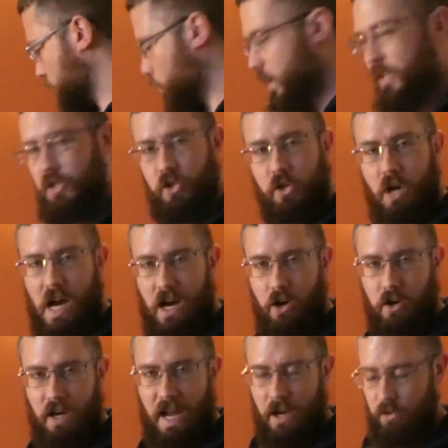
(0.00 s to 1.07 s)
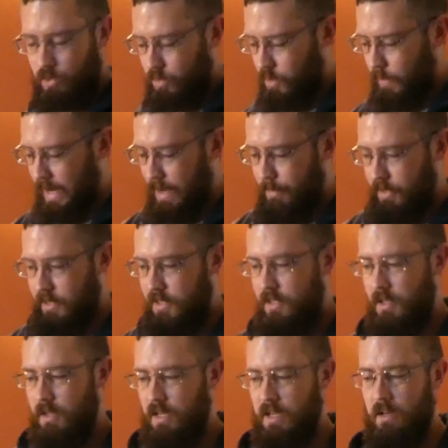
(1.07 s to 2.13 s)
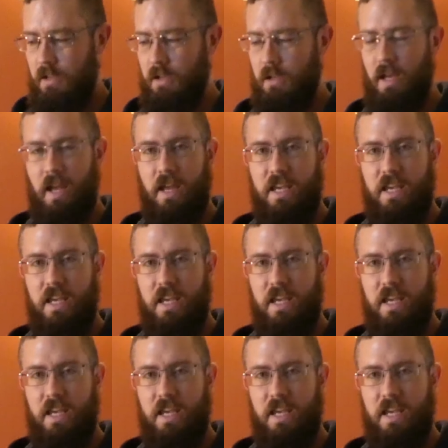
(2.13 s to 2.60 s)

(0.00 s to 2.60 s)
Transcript: winter, our outdoor rabbits need a